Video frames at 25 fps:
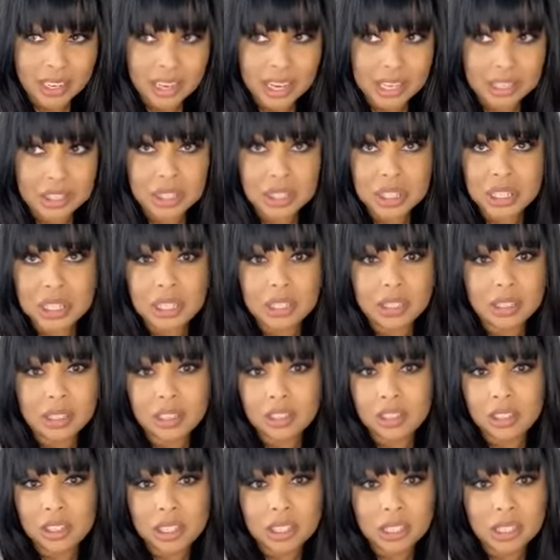it's just
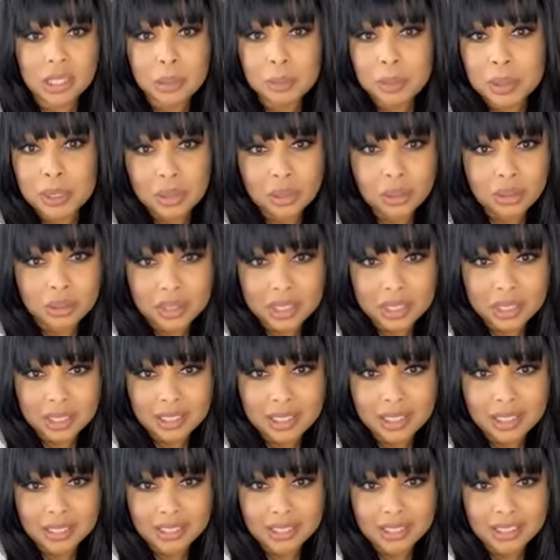lip service,
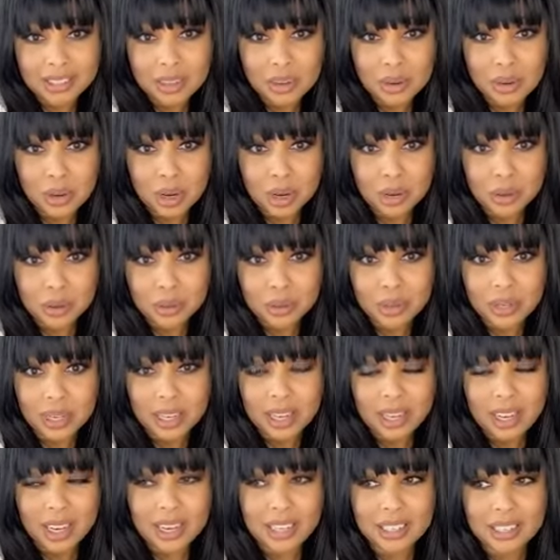
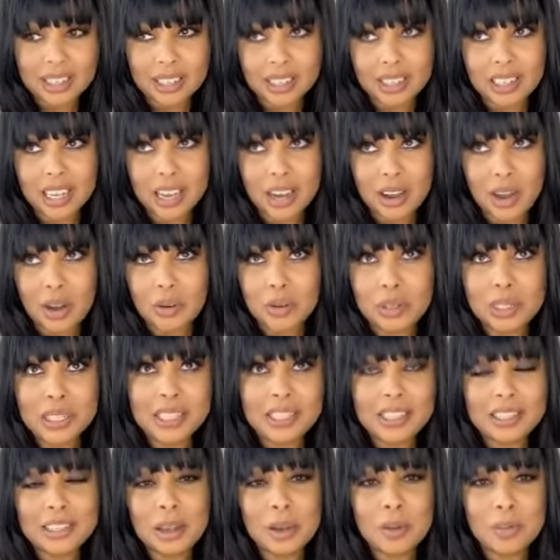It's just like, oh,
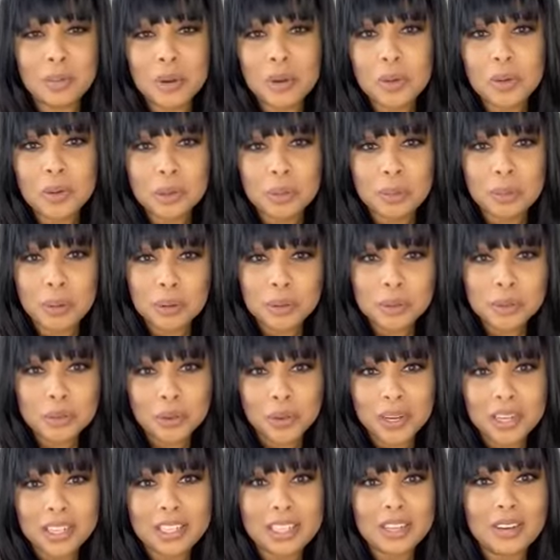this is something cool to post
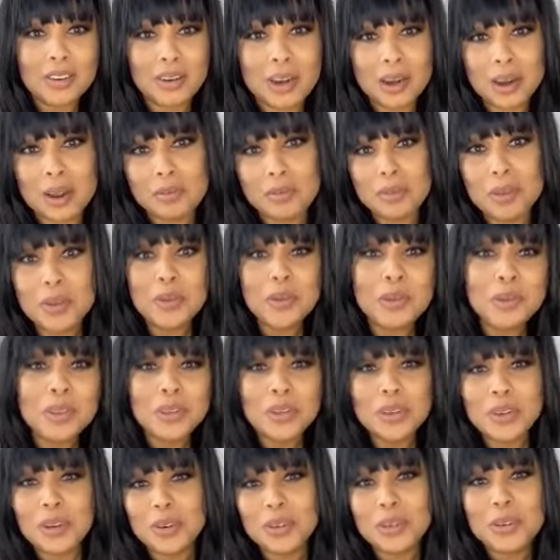on Instagram,
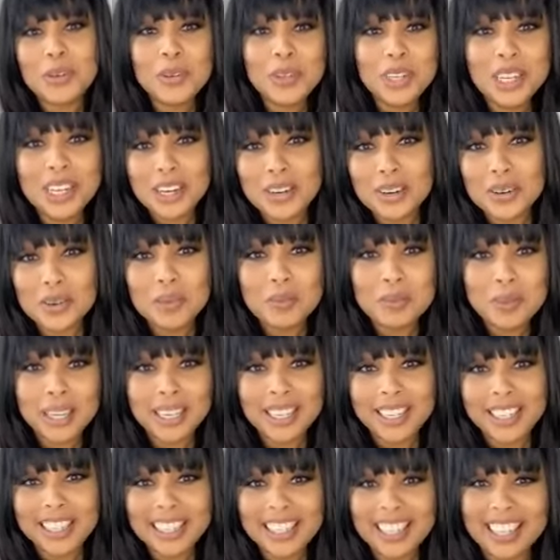new year, new
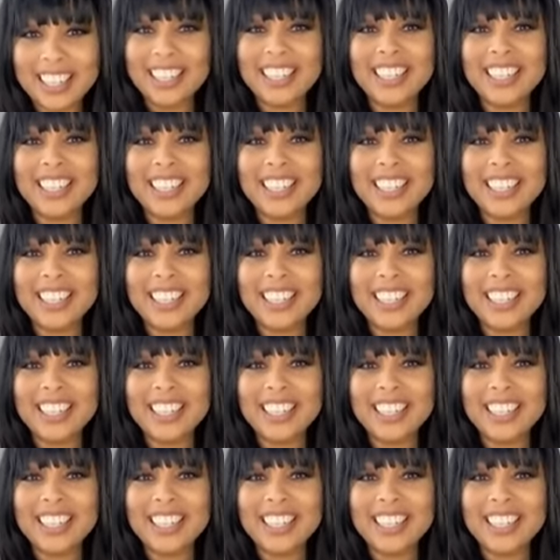me.